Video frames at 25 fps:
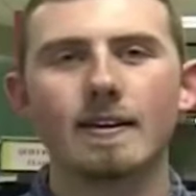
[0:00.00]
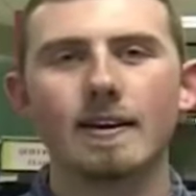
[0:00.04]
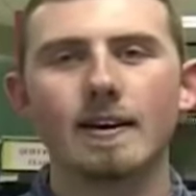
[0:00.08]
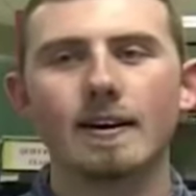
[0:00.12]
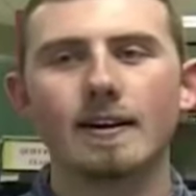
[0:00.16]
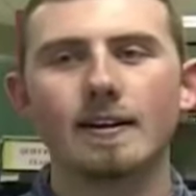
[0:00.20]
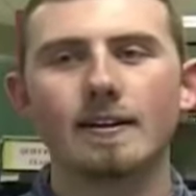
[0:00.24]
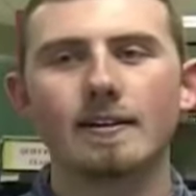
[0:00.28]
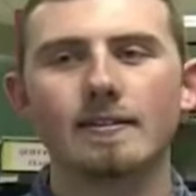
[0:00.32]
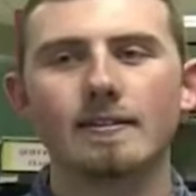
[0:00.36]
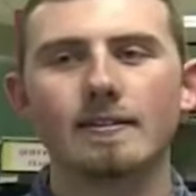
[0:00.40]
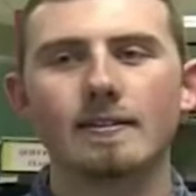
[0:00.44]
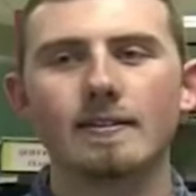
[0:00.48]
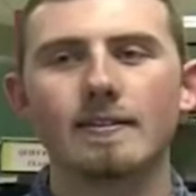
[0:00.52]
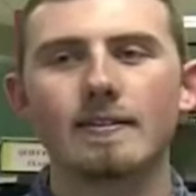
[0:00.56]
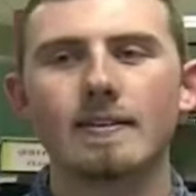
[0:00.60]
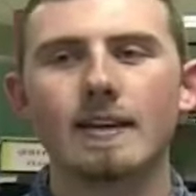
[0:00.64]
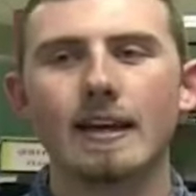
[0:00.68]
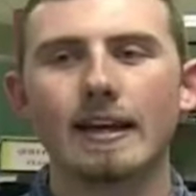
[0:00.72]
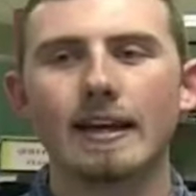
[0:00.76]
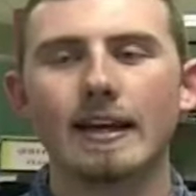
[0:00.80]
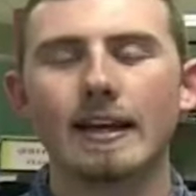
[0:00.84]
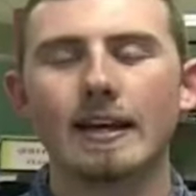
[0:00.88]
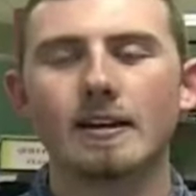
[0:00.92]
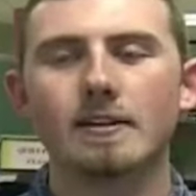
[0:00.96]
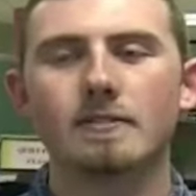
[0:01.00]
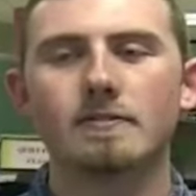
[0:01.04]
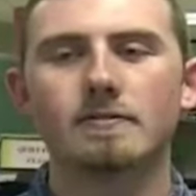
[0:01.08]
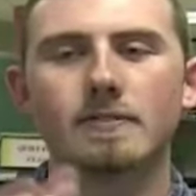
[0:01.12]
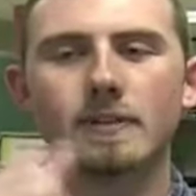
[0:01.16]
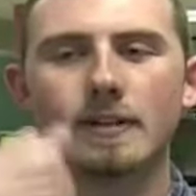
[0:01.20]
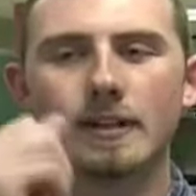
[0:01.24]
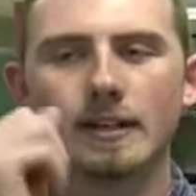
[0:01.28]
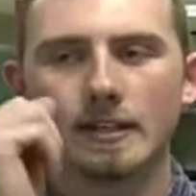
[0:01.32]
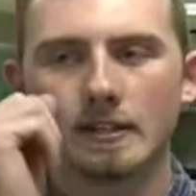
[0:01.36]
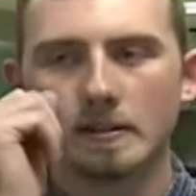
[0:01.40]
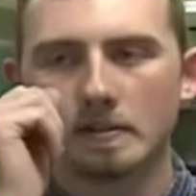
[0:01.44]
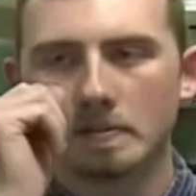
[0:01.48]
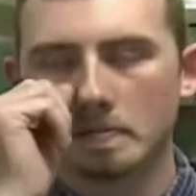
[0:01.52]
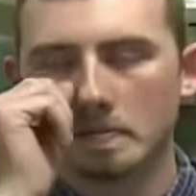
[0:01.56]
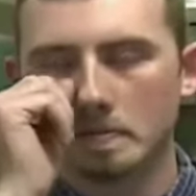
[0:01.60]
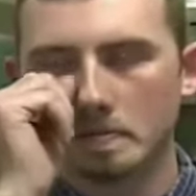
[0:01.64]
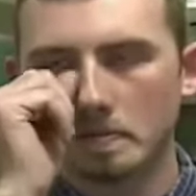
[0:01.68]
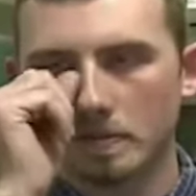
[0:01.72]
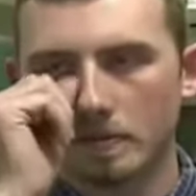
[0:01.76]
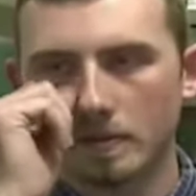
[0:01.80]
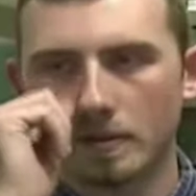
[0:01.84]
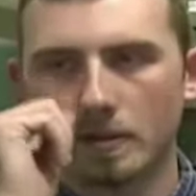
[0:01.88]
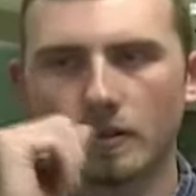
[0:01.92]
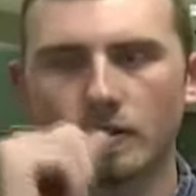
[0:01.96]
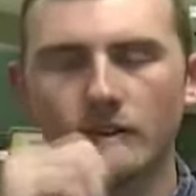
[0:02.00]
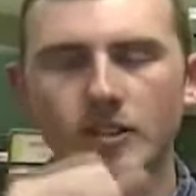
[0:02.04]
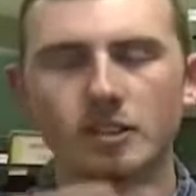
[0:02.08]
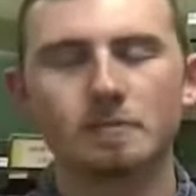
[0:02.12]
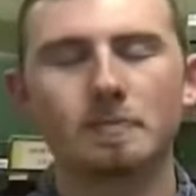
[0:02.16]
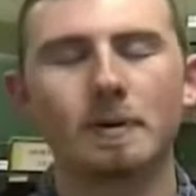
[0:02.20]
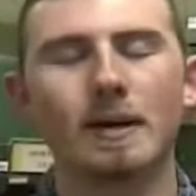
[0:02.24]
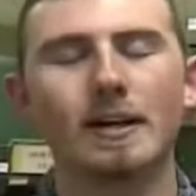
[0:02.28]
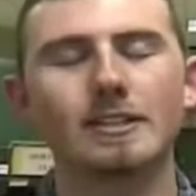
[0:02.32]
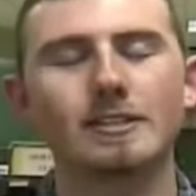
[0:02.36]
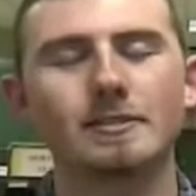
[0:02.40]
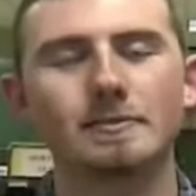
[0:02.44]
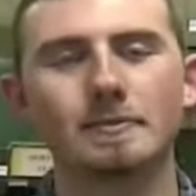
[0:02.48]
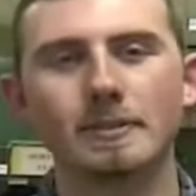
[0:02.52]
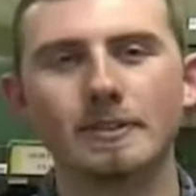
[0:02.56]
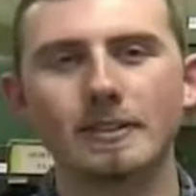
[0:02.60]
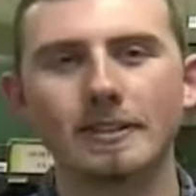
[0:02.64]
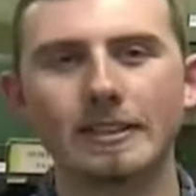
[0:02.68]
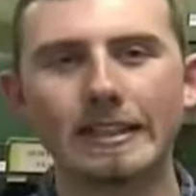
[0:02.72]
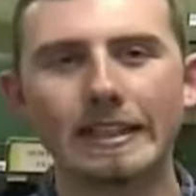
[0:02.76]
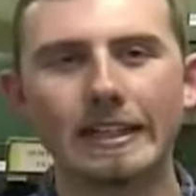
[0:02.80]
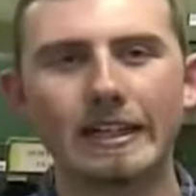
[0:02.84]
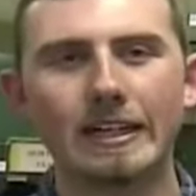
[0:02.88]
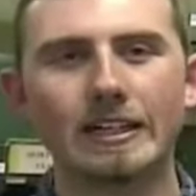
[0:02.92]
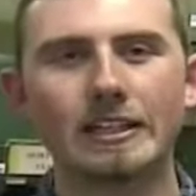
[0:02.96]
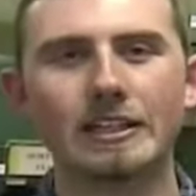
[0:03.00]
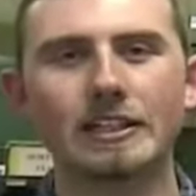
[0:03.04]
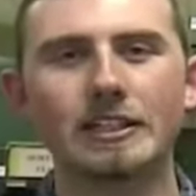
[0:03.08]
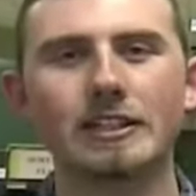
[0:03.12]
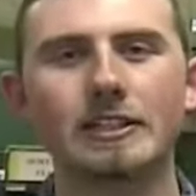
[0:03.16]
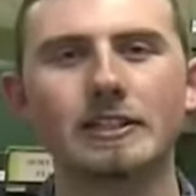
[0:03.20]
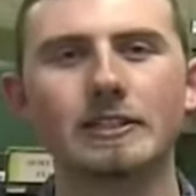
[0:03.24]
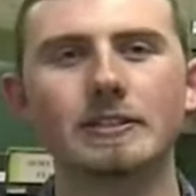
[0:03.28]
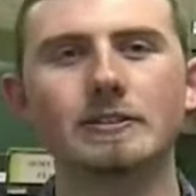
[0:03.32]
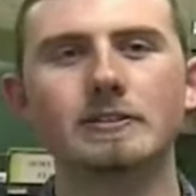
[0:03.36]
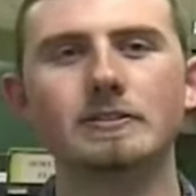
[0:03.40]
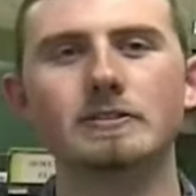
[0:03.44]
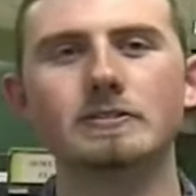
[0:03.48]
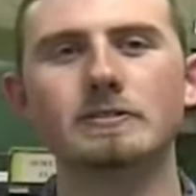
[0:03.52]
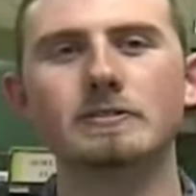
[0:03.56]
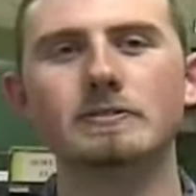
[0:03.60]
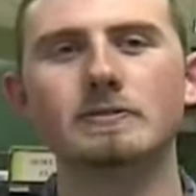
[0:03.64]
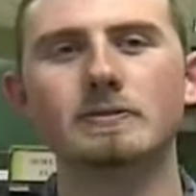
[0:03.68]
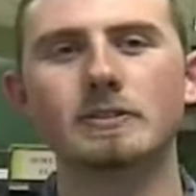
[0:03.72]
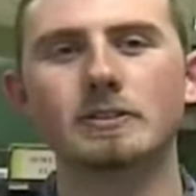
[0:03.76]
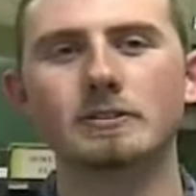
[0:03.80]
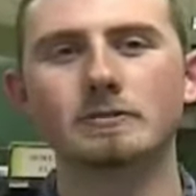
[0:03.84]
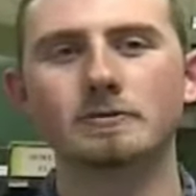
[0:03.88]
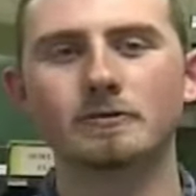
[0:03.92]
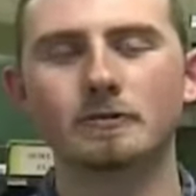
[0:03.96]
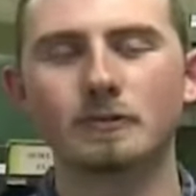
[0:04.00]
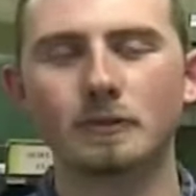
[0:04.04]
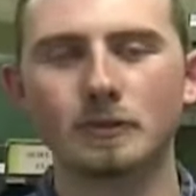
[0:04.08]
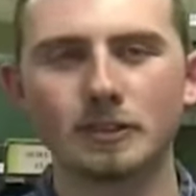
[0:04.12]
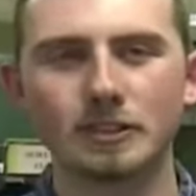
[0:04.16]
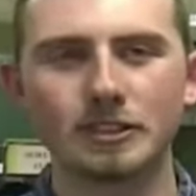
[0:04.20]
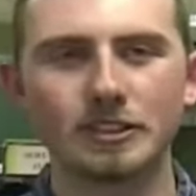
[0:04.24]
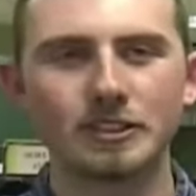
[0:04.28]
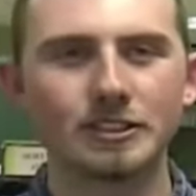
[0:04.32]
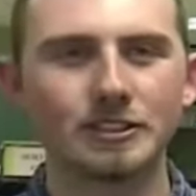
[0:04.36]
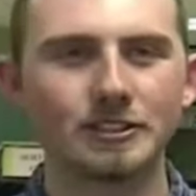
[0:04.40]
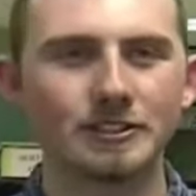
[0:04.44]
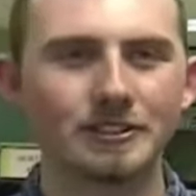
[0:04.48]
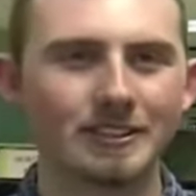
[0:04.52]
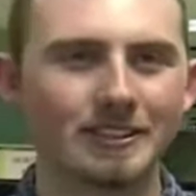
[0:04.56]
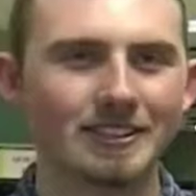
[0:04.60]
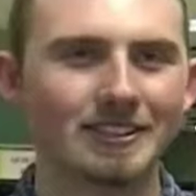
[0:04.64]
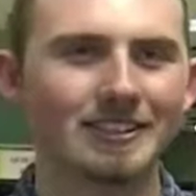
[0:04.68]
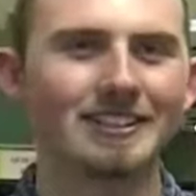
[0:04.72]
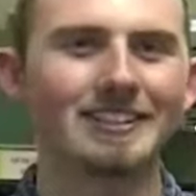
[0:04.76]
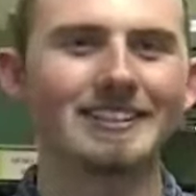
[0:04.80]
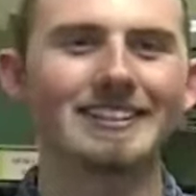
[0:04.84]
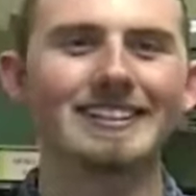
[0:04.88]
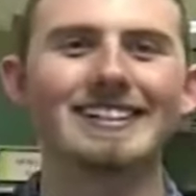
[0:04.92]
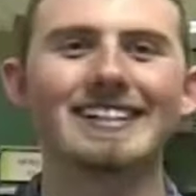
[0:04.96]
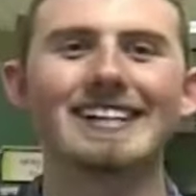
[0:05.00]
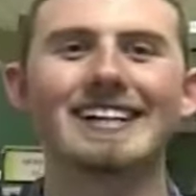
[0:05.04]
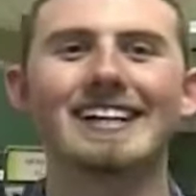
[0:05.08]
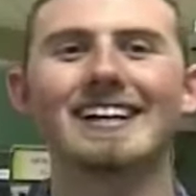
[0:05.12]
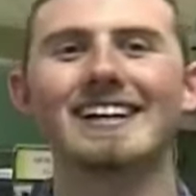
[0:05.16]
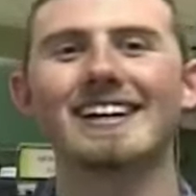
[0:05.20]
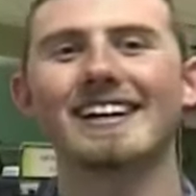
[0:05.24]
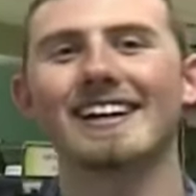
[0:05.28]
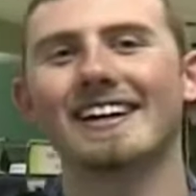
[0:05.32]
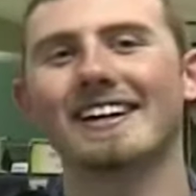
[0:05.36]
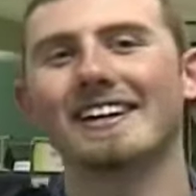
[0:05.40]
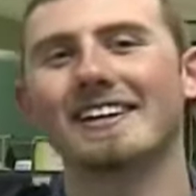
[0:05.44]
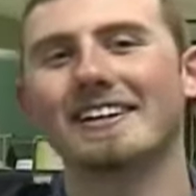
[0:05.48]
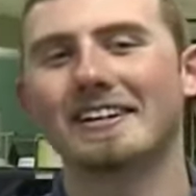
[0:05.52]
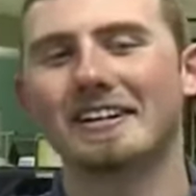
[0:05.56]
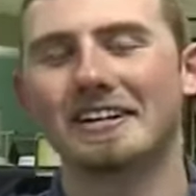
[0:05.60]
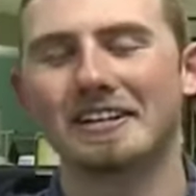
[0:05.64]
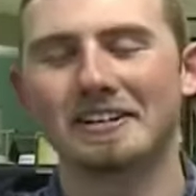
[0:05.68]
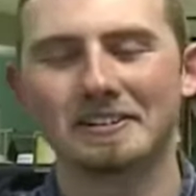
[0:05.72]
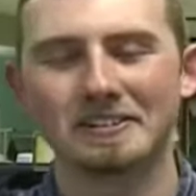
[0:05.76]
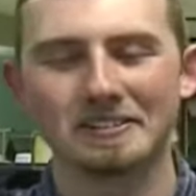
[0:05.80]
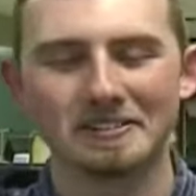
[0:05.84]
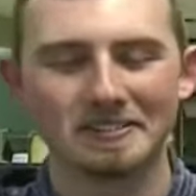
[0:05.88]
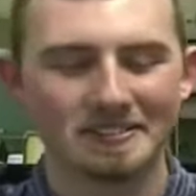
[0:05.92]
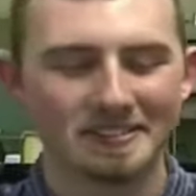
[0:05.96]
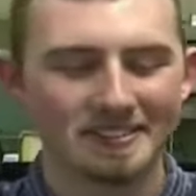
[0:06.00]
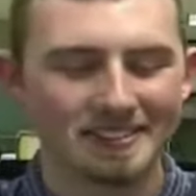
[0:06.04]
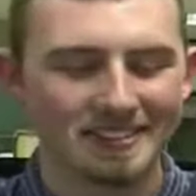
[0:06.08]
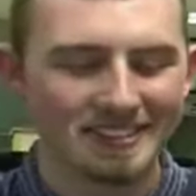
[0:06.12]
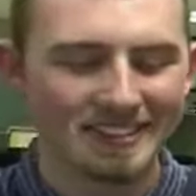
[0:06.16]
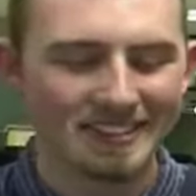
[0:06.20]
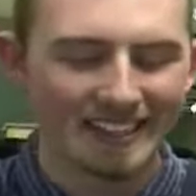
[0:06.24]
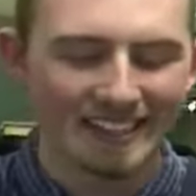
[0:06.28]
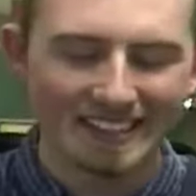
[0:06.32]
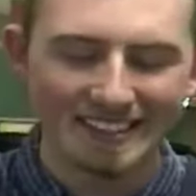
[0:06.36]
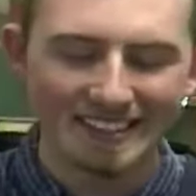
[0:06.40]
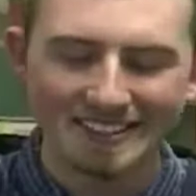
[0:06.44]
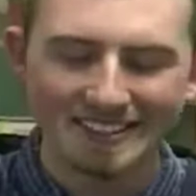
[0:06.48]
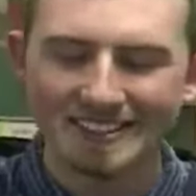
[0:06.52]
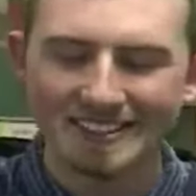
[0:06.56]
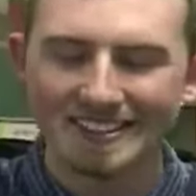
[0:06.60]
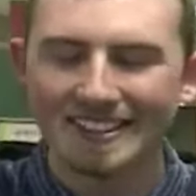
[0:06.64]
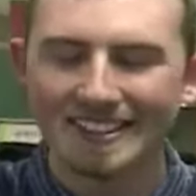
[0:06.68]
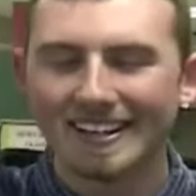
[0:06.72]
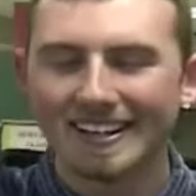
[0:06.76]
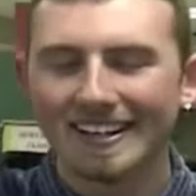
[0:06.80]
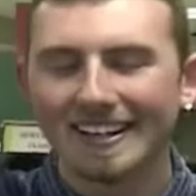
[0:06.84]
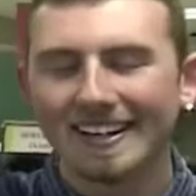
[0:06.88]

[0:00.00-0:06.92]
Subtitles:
that kind of responsibility on you, which forces you to learn in a sense.